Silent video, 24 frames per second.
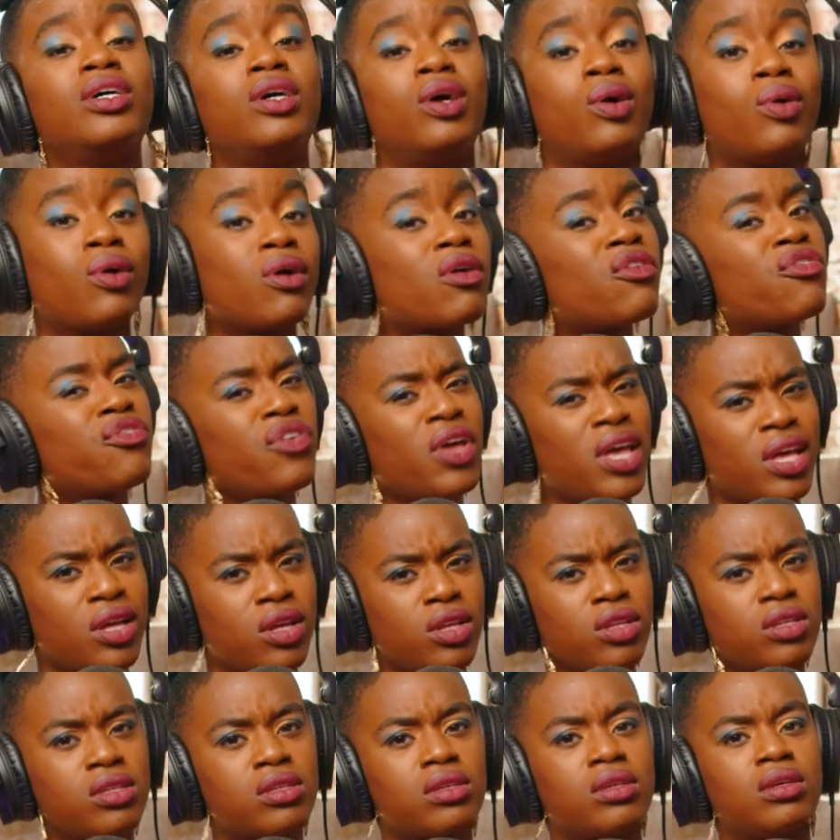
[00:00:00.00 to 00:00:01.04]
or a
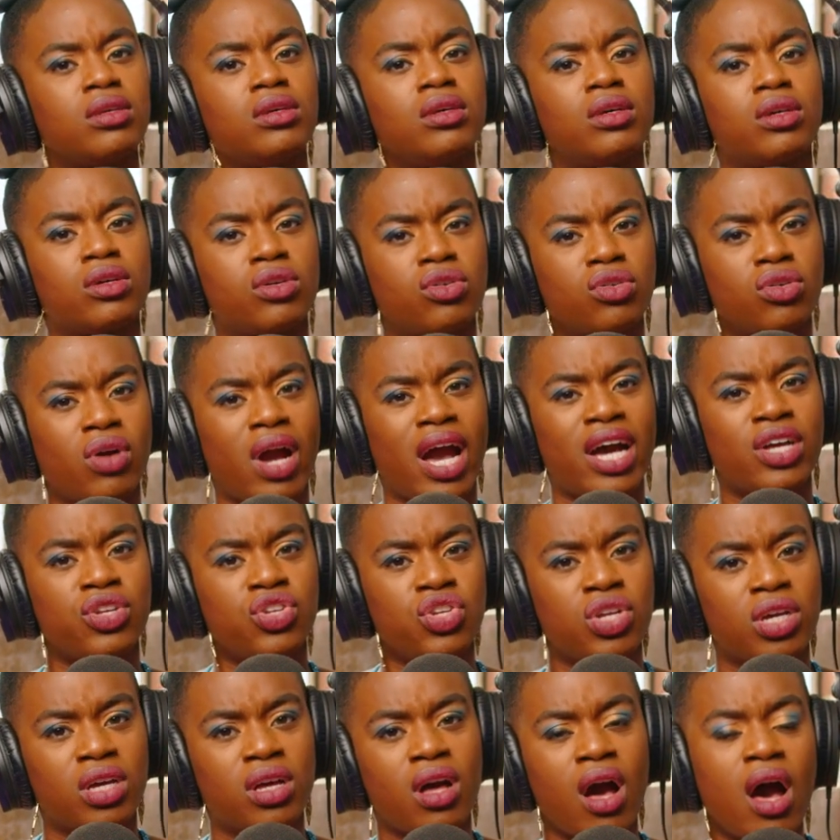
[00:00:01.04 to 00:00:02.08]
failed
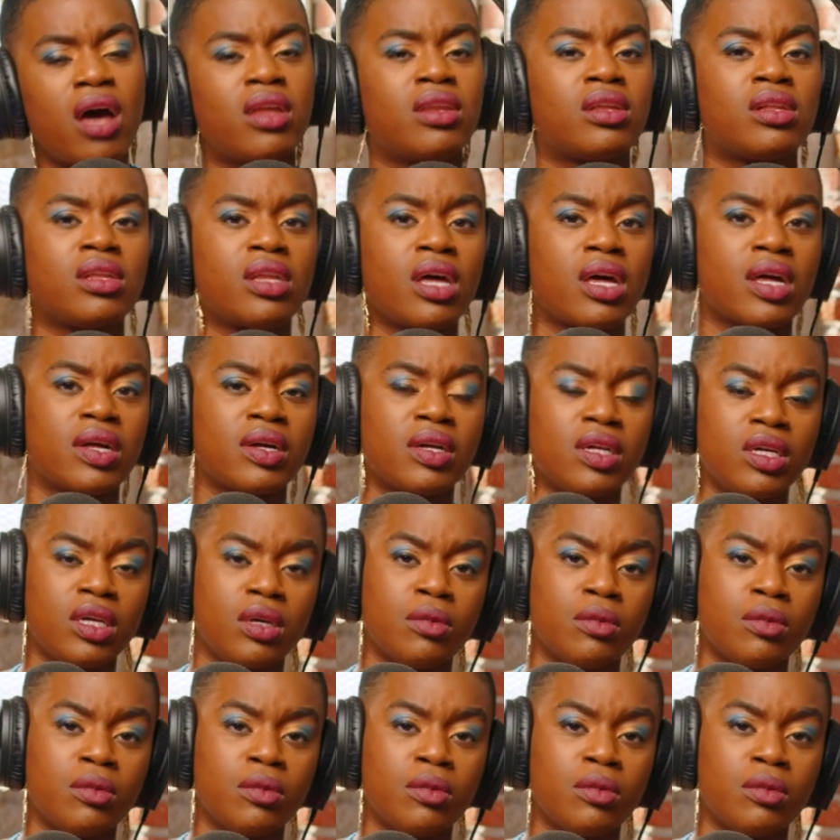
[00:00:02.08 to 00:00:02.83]
crashing gondola